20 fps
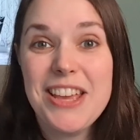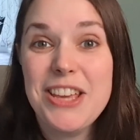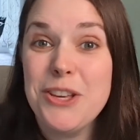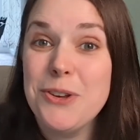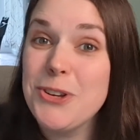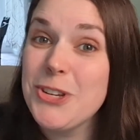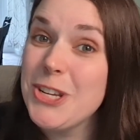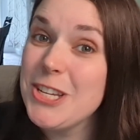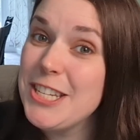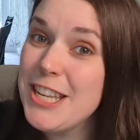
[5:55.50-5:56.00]
that
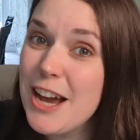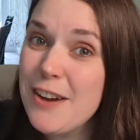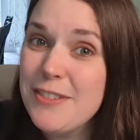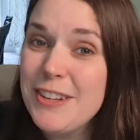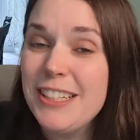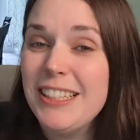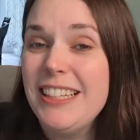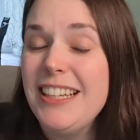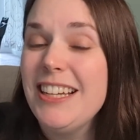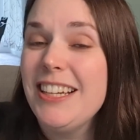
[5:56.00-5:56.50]
you should
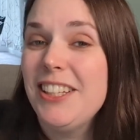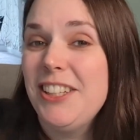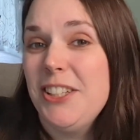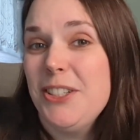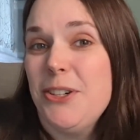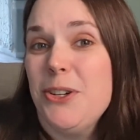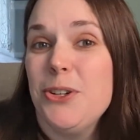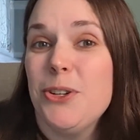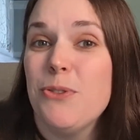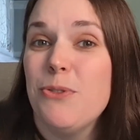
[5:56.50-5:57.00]
definitely
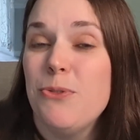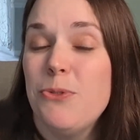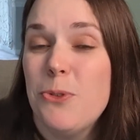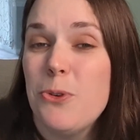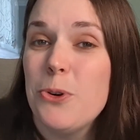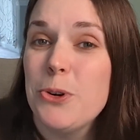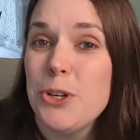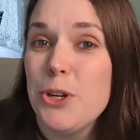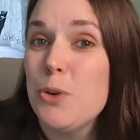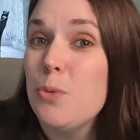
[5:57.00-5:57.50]
include
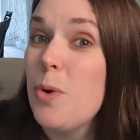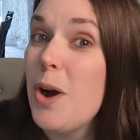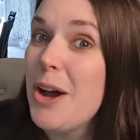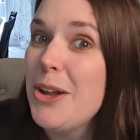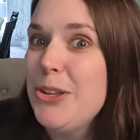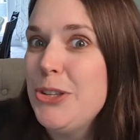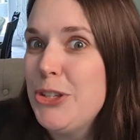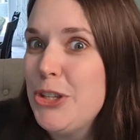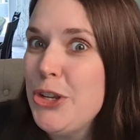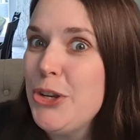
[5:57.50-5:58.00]
for your
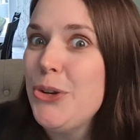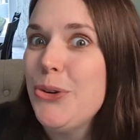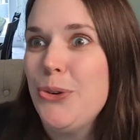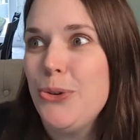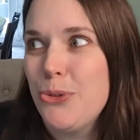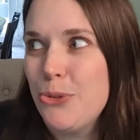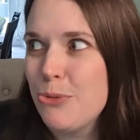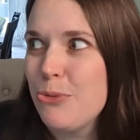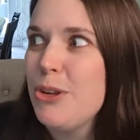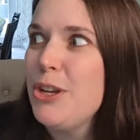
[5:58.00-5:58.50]
1,
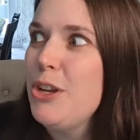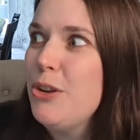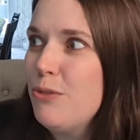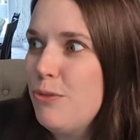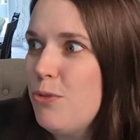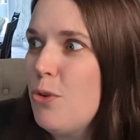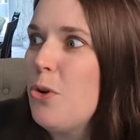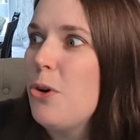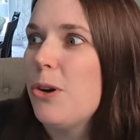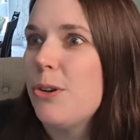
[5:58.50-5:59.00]
2, 3,
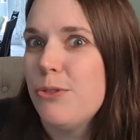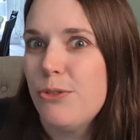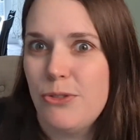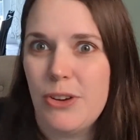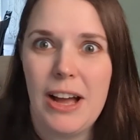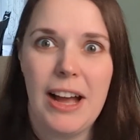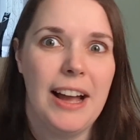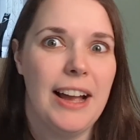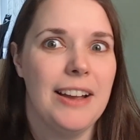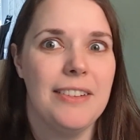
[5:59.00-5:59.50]
4,
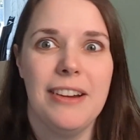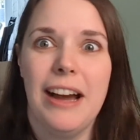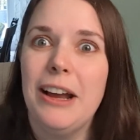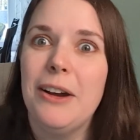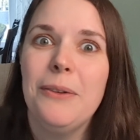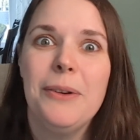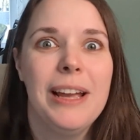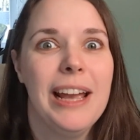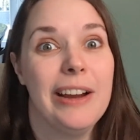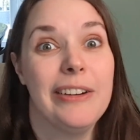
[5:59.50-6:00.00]
5, I
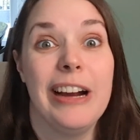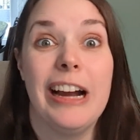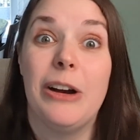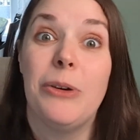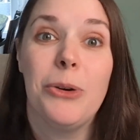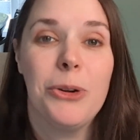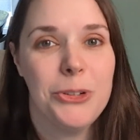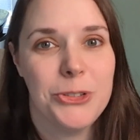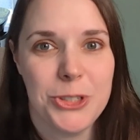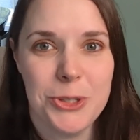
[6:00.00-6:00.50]
don't care
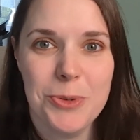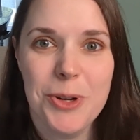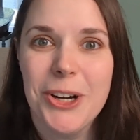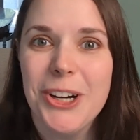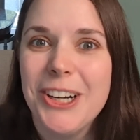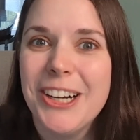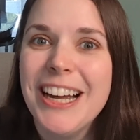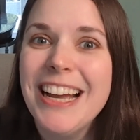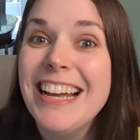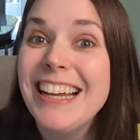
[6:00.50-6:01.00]
how old you
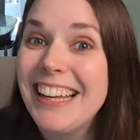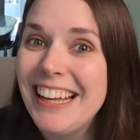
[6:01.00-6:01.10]
are,